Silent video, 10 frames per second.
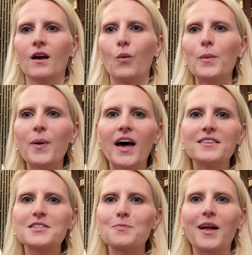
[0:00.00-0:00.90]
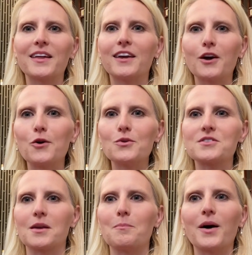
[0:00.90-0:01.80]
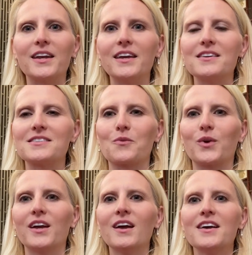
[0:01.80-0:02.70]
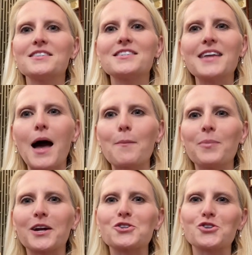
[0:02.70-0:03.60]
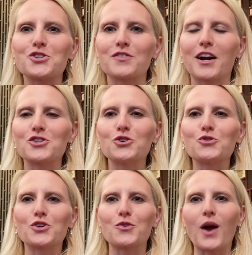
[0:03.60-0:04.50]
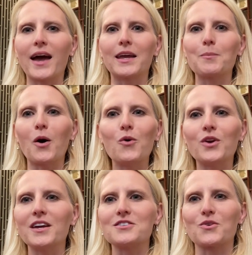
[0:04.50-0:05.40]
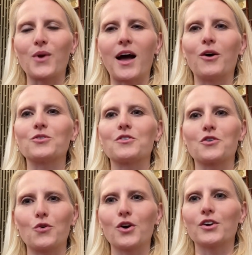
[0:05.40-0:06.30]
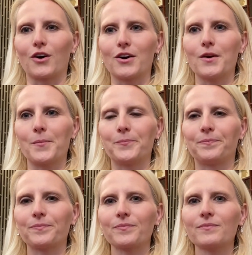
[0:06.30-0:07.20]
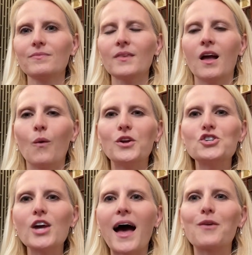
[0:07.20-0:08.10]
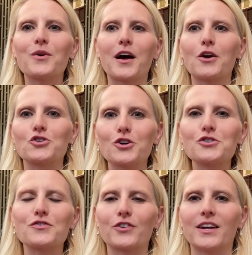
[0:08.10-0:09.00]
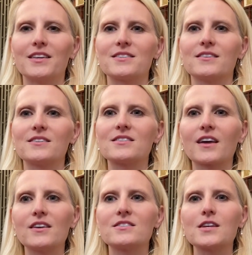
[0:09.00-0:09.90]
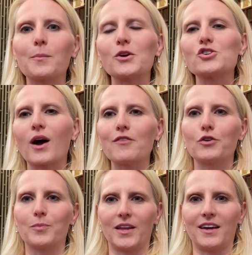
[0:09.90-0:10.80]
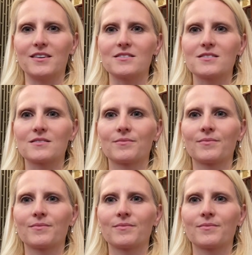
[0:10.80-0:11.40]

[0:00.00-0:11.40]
We pet smelly goats and bunnies, and we snap pictures of our children riding ponies around the courtyard. We chat with our church friends and discuss summer travel plans.